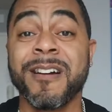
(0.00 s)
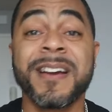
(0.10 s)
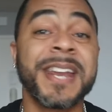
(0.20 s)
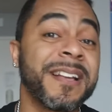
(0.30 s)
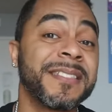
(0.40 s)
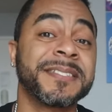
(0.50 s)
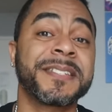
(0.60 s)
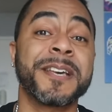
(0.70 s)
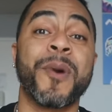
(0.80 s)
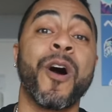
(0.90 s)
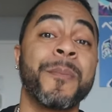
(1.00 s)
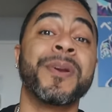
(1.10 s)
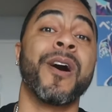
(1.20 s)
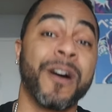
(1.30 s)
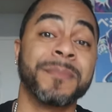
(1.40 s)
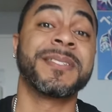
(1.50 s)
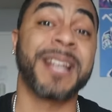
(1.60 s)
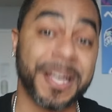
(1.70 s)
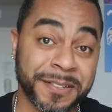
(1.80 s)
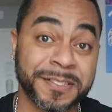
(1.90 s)
Her and NECA then skip arm in arm
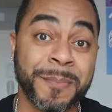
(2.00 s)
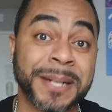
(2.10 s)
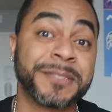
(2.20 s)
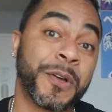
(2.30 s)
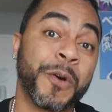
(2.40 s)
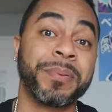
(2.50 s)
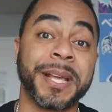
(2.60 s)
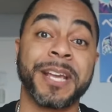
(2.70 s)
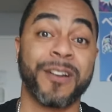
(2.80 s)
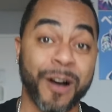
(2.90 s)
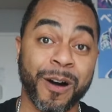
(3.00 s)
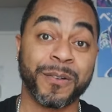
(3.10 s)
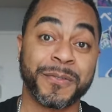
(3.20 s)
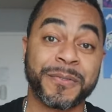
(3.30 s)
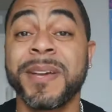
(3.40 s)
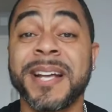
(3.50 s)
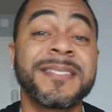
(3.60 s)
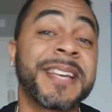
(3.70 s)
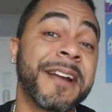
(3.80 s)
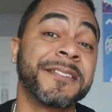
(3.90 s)
together as they're about to go play golf. We cut
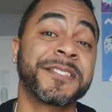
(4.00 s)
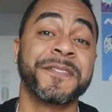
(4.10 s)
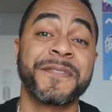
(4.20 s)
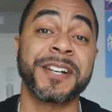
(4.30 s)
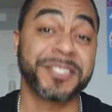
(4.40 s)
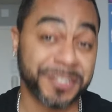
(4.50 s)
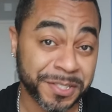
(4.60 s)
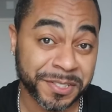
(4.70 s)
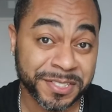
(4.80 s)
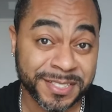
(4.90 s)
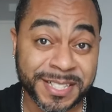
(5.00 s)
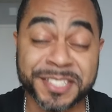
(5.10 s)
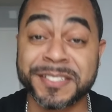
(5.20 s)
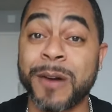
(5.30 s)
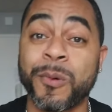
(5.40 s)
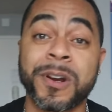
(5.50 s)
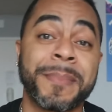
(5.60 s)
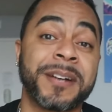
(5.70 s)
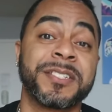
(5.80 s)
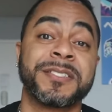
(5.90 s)
to Karen's confessional. She says she's not worried
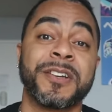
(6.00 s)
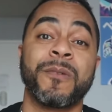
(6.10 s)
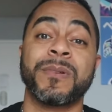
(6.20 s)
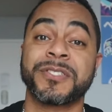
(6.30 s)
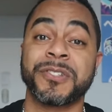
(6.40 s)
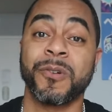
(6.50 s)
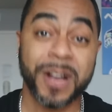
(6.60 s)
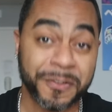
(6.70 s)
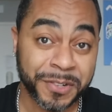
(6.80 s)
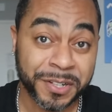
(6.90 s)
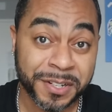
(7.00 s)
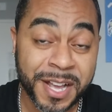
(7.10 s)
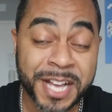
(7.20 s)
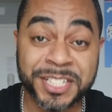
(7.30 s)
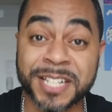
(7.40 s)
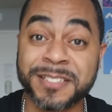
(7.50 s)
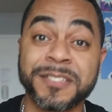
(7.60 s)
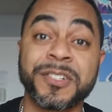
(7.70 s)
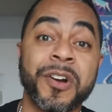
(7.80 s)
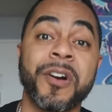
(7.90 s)
about Giselle whatsoever. She has
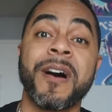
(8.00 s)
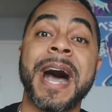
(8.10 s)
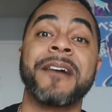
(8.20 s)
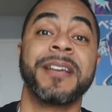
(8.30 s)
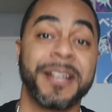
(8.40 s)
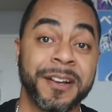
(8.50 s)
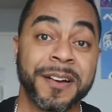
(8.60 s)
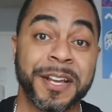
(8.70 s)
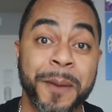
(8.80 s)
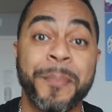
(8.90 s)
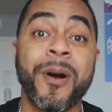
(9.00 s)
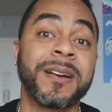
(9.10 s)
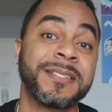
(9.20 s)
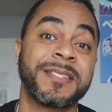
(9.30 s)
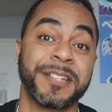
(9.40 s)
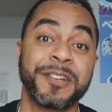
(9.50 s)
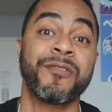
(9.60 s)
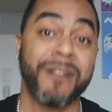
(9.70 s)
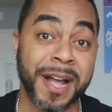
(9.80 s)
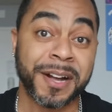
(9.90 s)
this girl out here a Party City
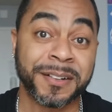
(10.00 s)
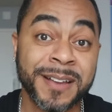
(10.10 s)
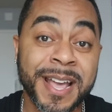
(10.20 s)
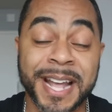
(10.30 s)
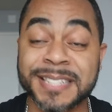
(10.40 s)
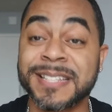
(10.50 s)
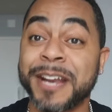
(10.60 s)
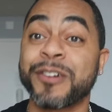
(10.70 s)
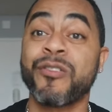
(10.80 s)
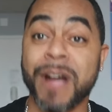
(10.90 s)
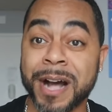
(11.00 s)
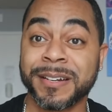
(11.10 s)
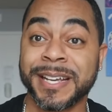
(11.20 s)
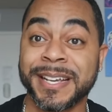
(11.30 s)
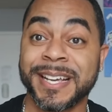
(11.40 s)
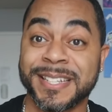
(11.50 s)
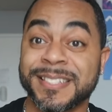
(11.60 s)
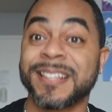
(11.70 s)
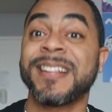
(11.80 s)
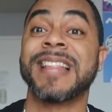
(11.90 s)
crown. It's not a crowning,
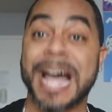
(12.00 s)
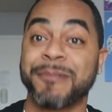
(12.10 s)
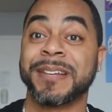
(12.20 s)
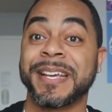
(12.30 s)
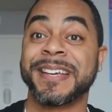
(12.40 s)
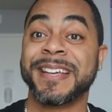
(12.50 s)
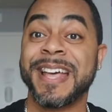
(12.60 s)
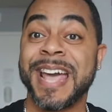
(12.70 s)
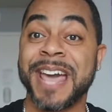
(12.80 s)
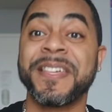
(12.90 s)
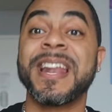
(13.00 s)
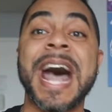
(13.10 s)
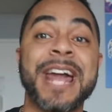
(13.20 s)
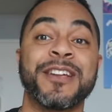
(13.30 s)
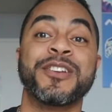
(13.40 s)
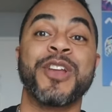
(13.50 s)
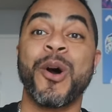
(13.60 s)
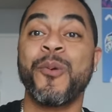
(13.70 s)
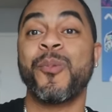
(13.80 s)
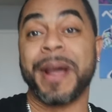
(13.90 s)
it's a clowning. And then out of
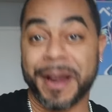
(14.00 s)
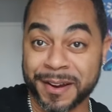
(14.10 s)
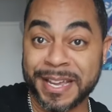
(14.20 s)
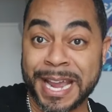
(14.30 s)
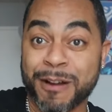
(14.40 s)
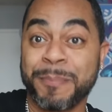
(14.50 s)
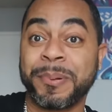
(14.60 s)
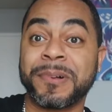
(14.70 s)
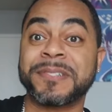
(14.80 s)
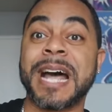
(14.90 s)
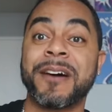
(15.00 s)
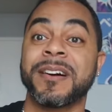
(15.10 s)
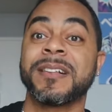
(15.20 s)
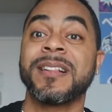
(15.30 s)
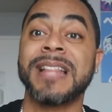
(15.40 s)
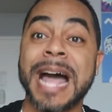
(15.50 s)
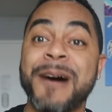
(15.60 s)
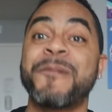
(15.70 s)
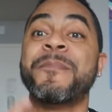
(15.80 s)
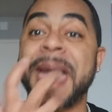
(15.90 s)
nowhere, Karen pulls out a
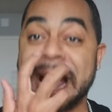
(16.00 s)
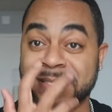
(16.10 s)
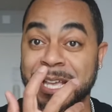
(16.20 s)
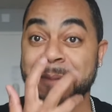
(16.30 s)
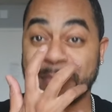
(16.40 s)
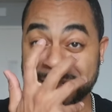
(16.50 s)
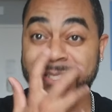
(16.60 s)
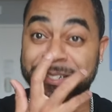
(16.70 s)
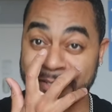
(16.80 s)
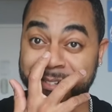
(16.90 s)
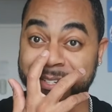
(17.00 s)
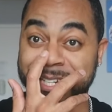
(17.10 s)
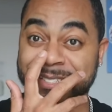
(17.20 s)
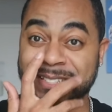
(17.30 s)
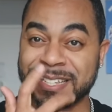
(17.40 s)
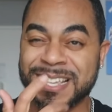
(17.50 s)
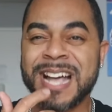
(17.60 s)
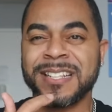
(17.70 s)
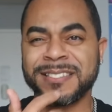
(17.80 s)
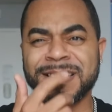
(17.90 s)
clown mask and puts it on and says,
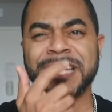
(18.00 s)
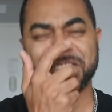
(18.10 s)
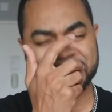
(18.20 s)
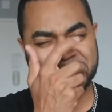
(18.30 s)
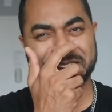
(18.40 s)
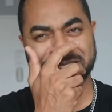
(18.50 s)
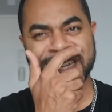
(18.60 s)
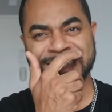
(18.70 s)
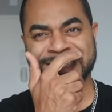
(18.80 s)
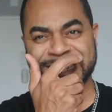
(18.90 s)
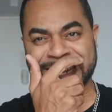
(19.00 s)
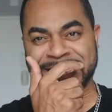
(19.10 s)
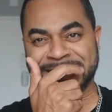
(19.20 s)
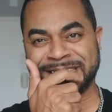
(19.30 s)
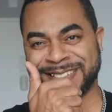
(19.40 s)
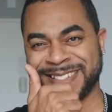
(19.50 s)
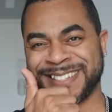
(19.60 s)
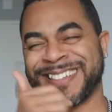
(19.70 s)
"This looks like Giselle, doesn't it?"